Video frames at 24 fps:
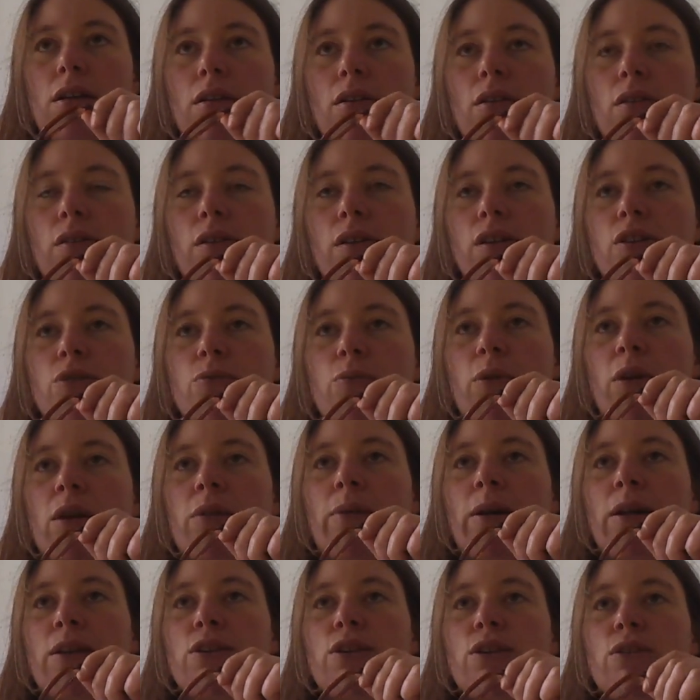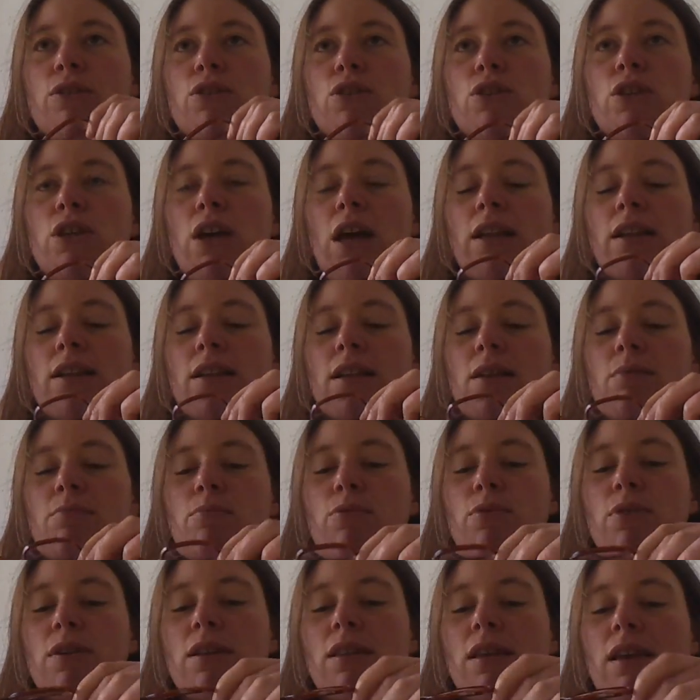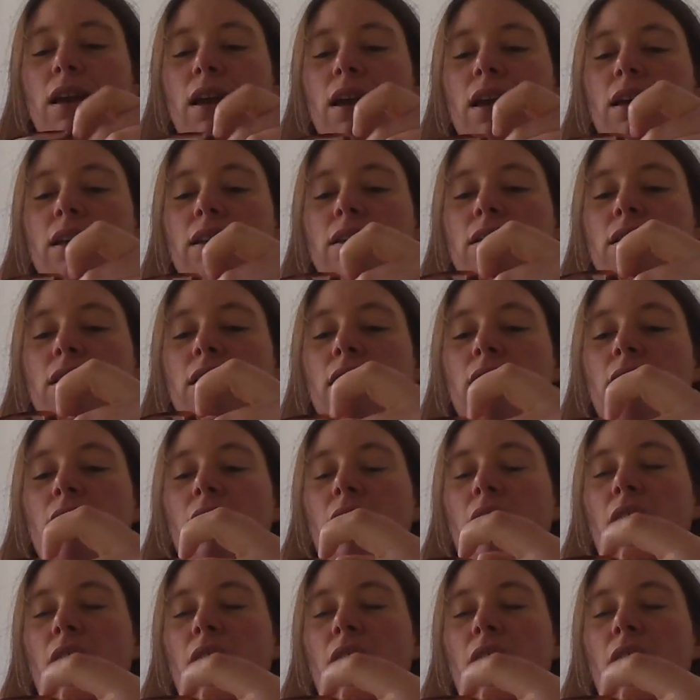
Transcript: Nothing to worry about. Just gently breathing in